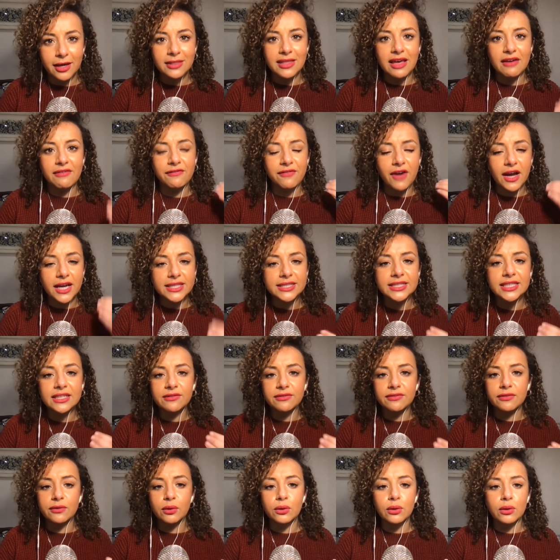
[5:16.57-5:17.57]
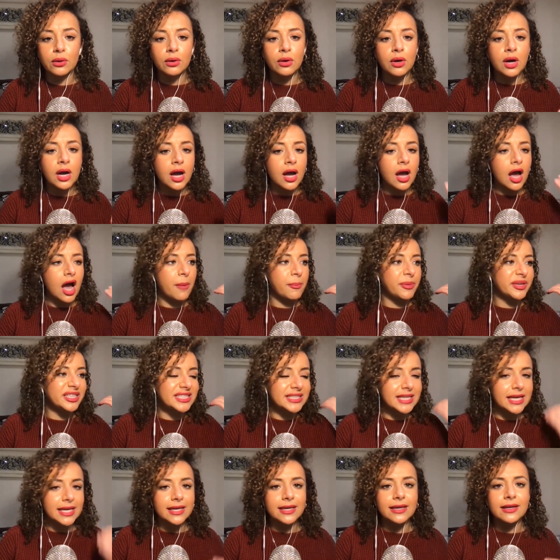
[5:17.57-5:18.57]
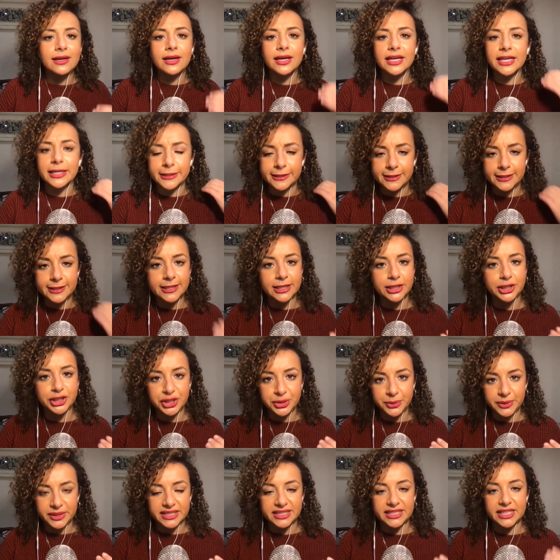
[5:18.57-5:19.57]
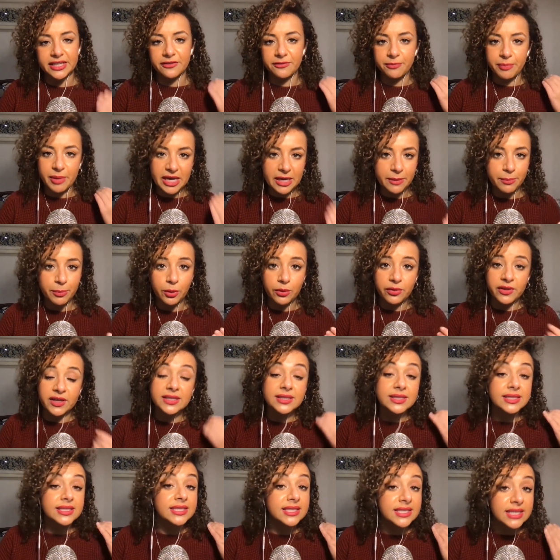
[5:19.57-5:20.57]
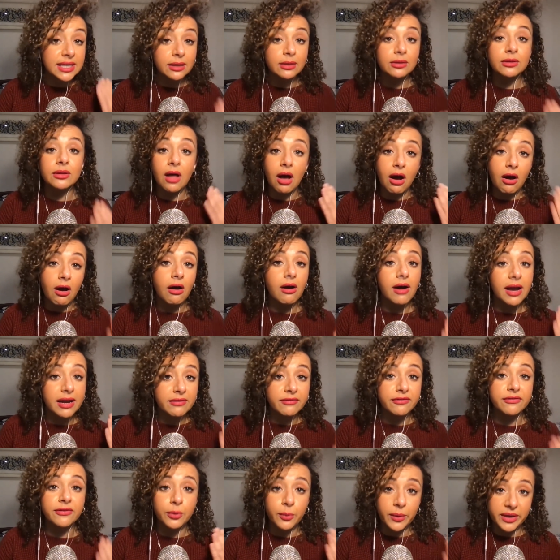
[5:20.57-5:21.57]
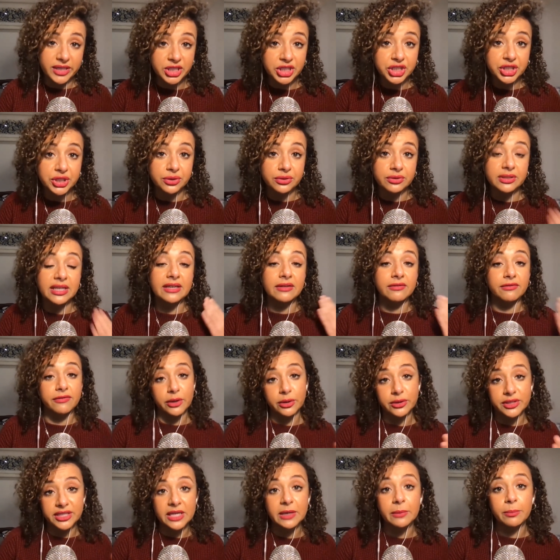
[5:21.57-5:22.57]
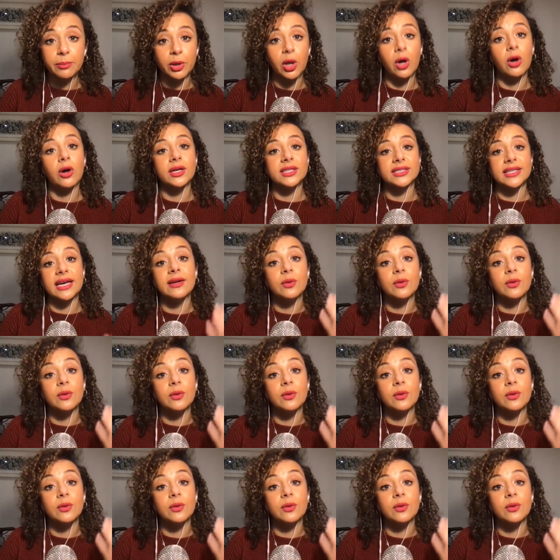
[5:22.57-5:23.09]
They're fighting for a particular constituency of people that still are influential in voting blocks